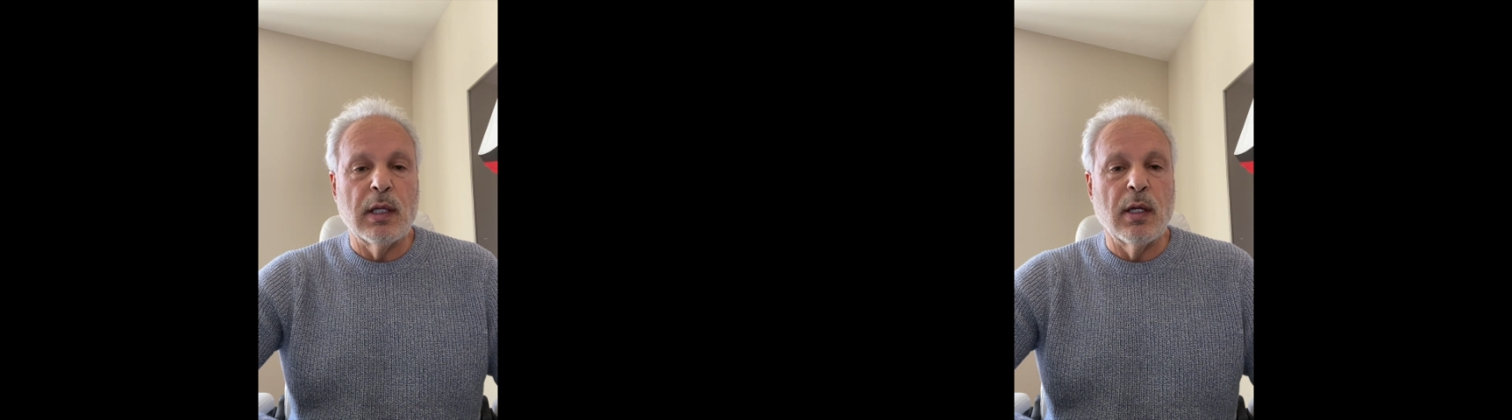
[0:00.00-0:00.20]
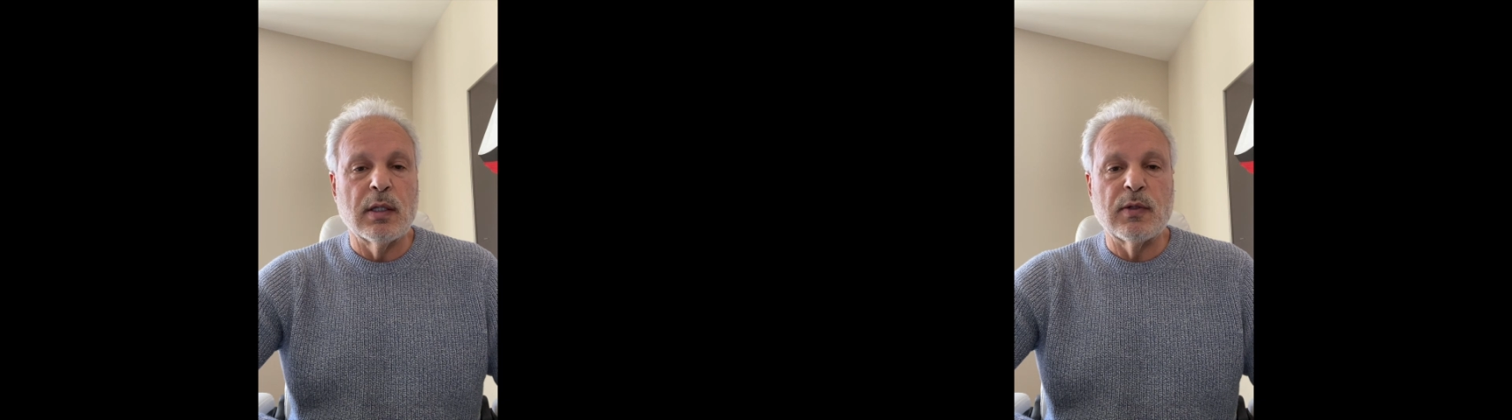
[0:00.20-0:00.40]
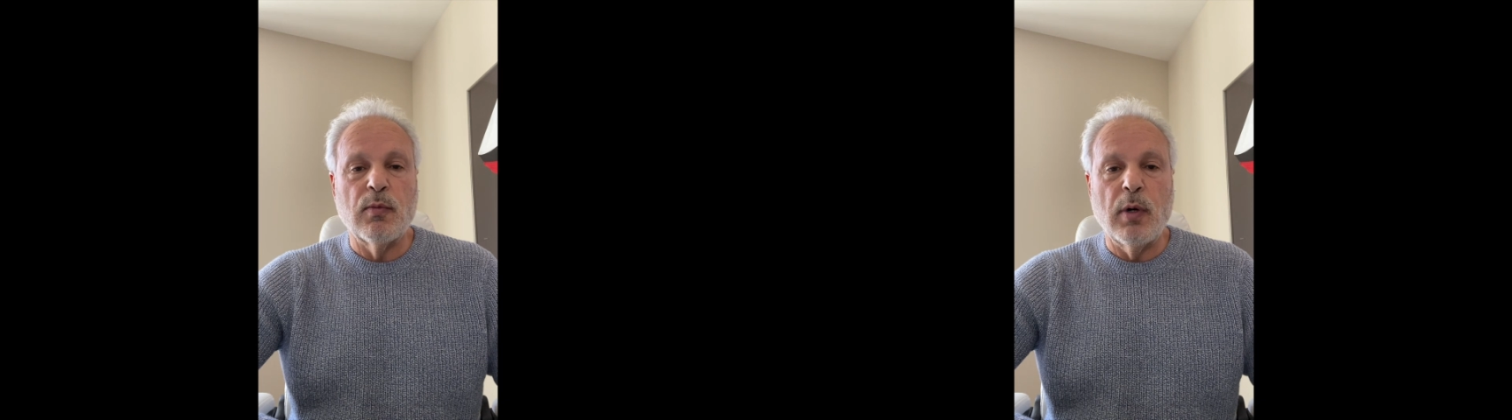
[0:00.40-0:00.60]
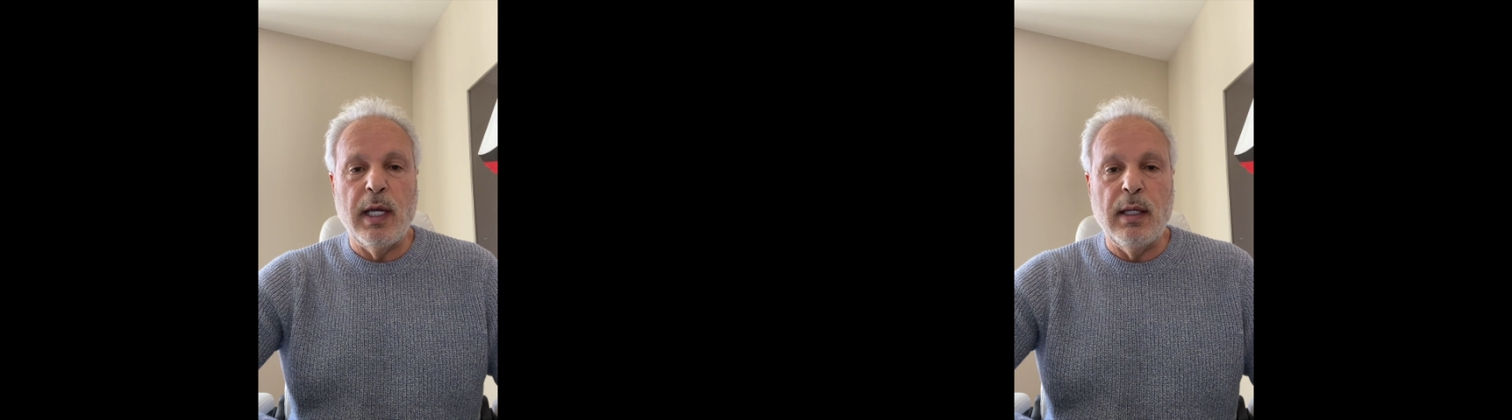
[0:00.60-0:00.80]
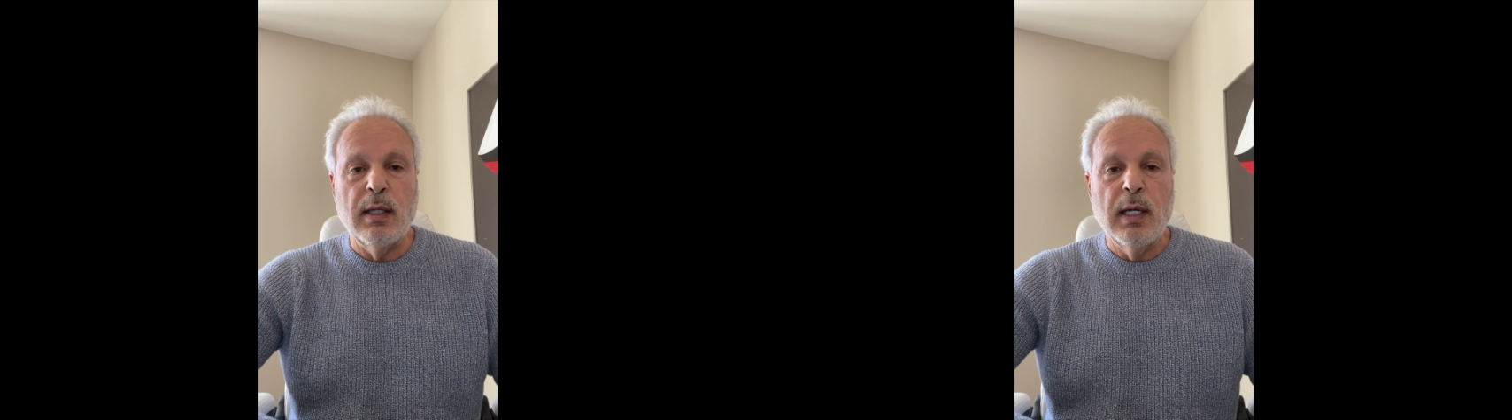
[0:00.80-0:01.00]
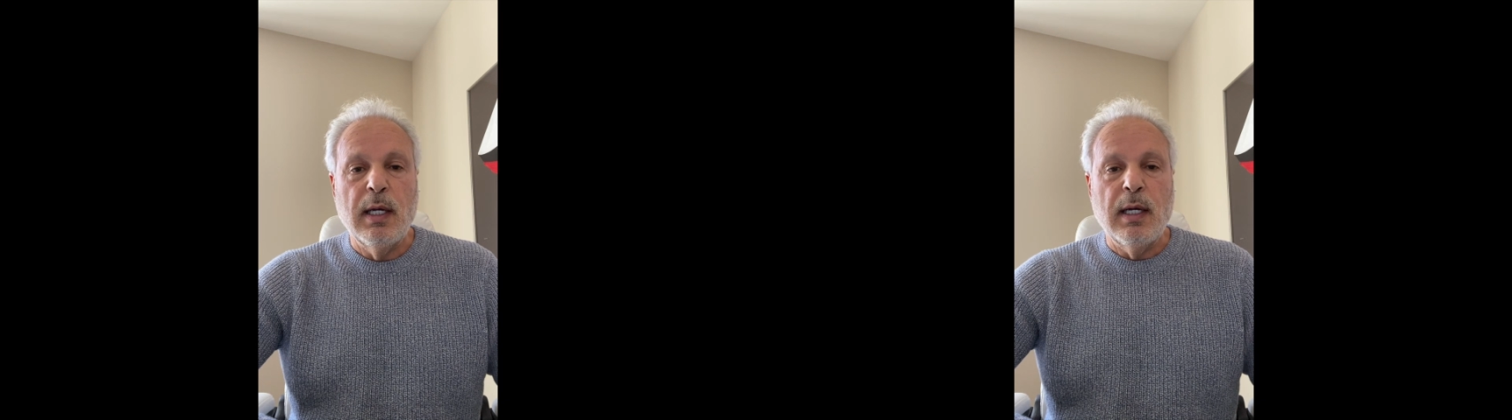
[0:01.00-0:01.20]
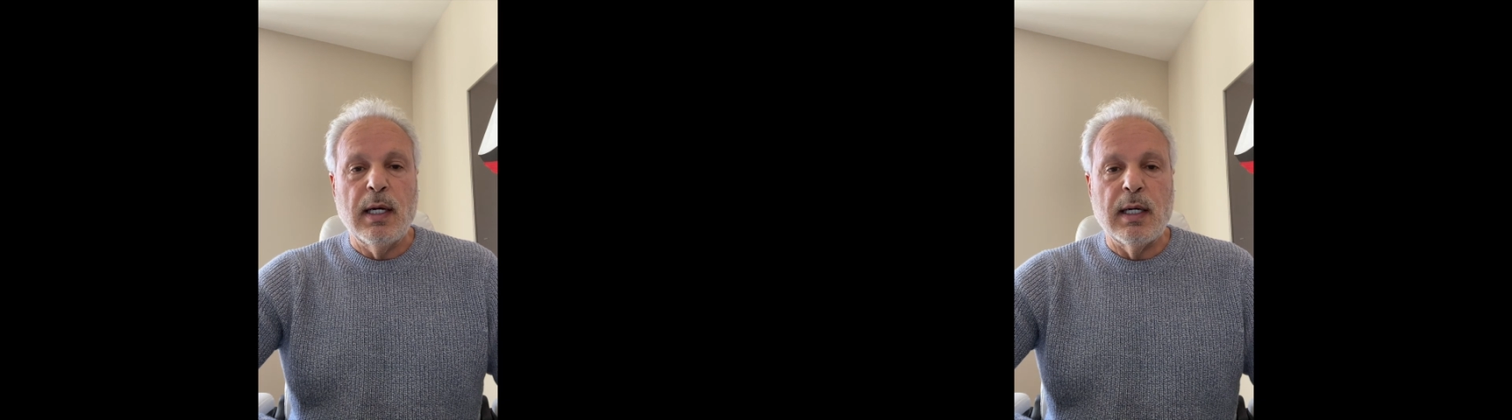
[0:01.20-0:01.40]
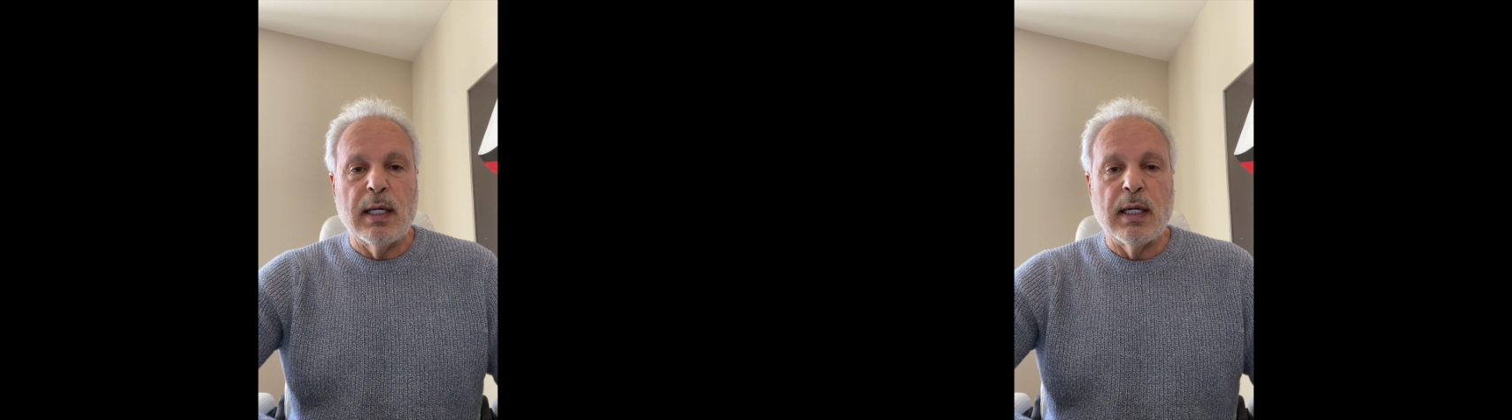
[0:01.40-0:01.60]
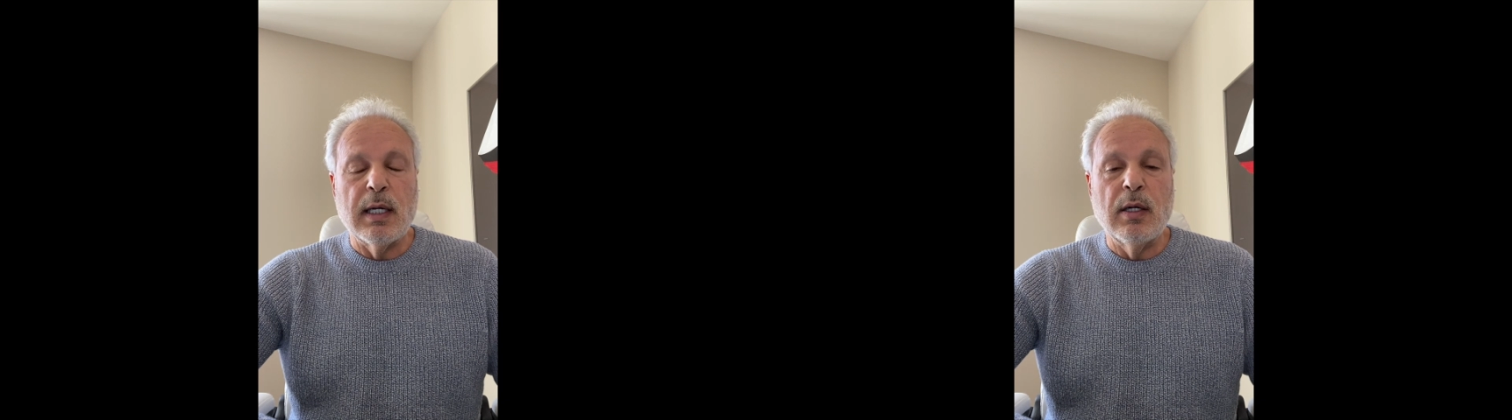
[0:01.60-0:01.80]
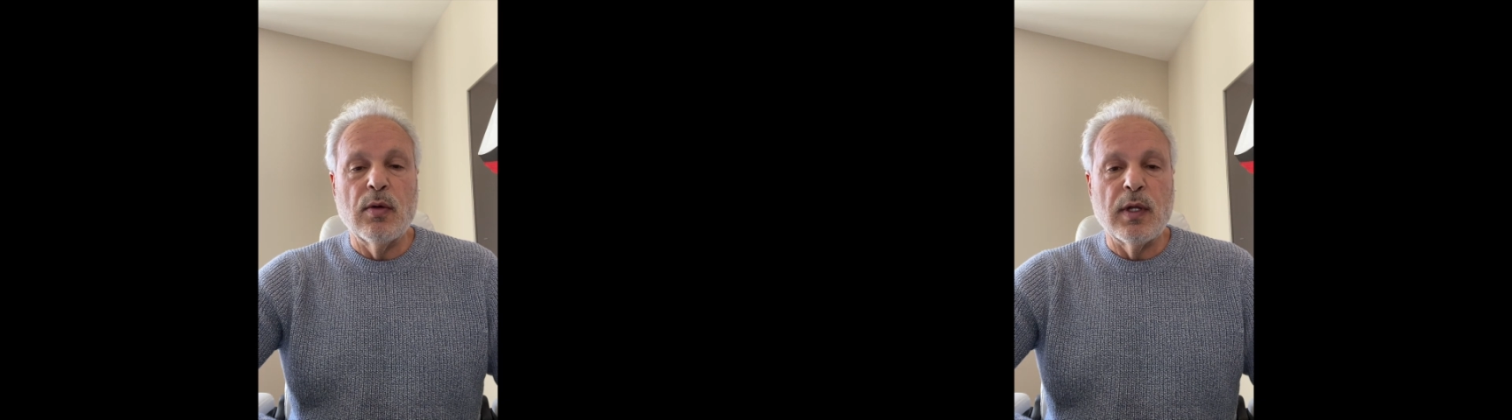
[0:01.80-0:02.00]
I lost weight, uh, and
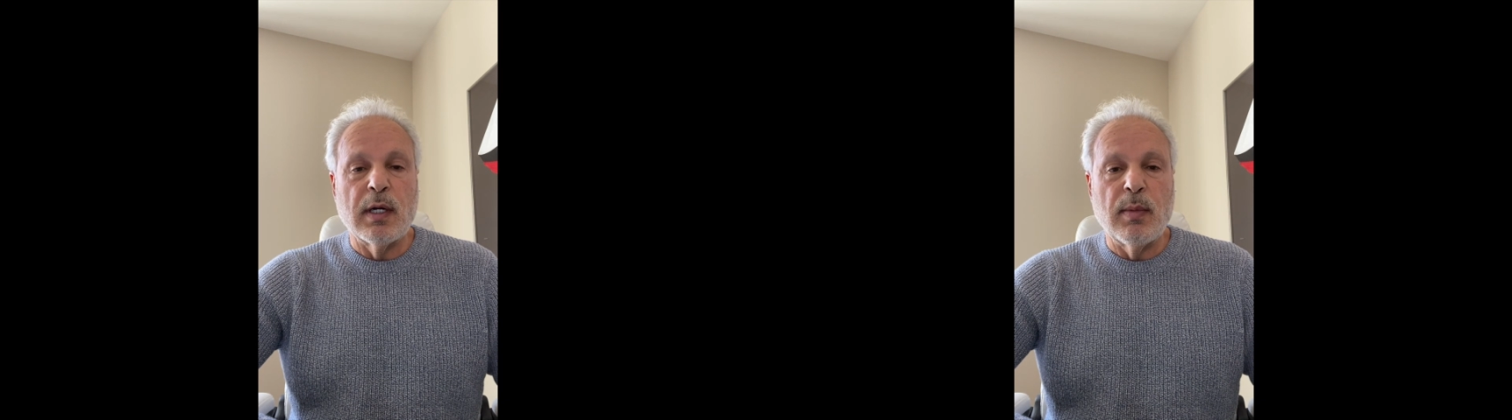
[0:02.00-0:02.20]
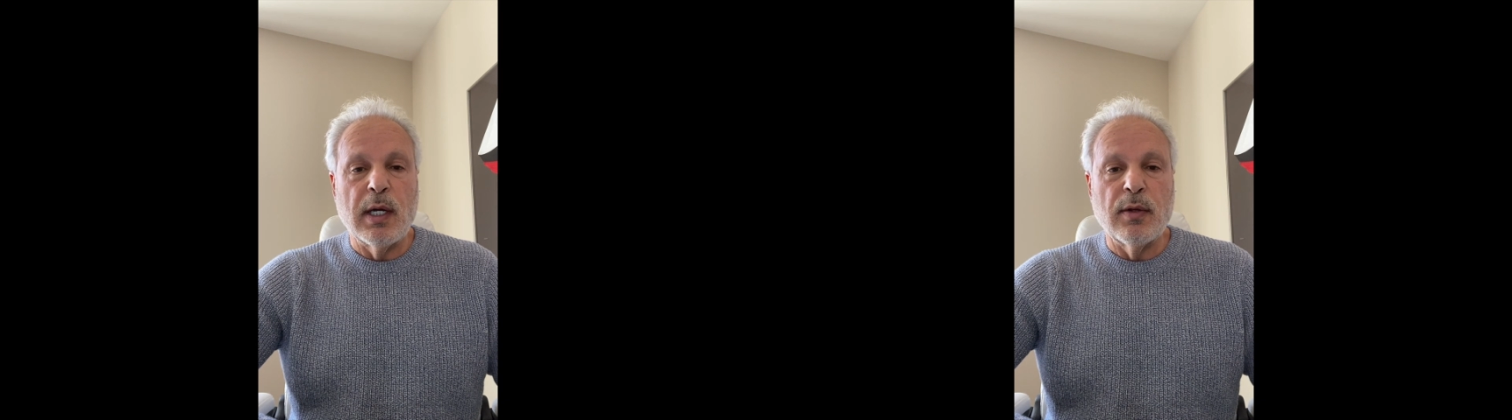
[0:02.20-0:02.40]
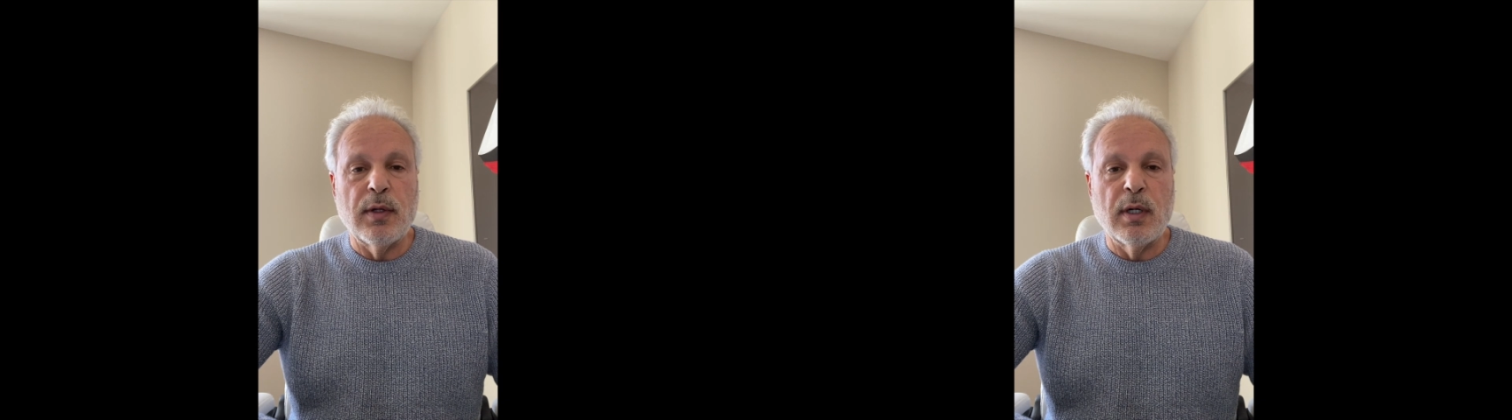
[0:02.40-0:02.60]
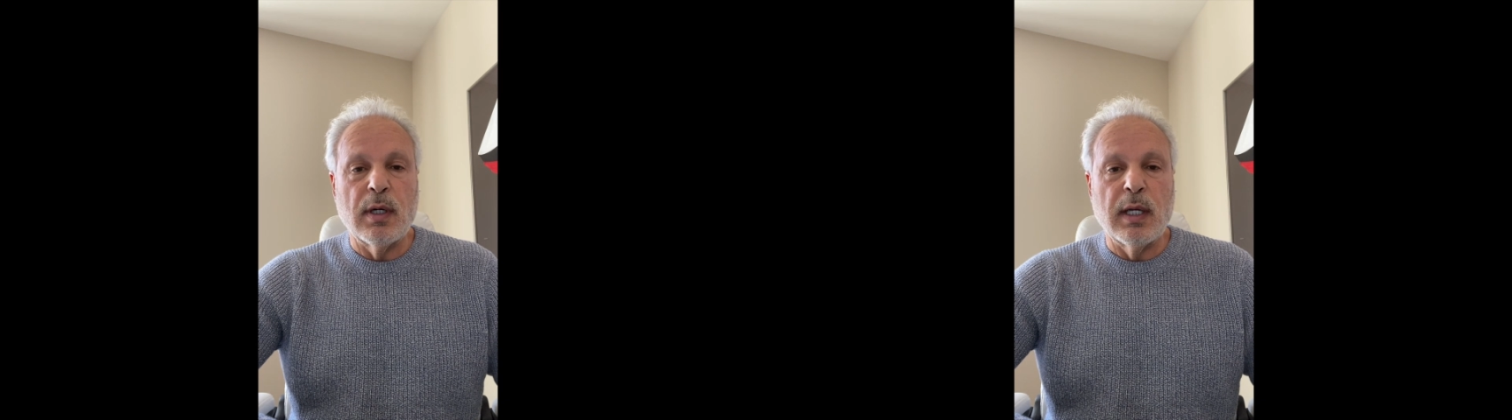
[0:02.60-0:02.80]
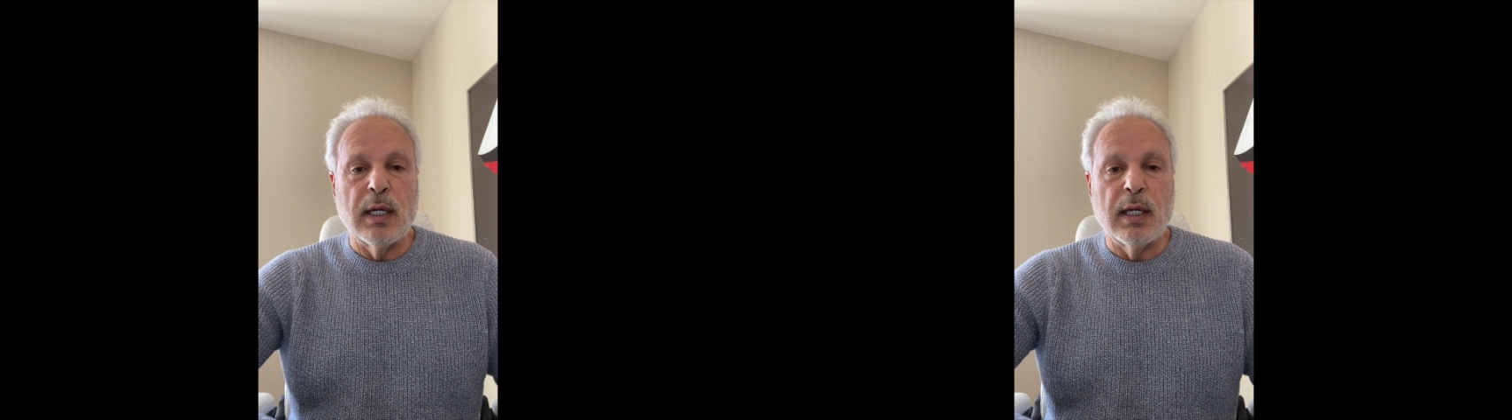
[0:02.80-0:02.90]
I know that I'm healthier.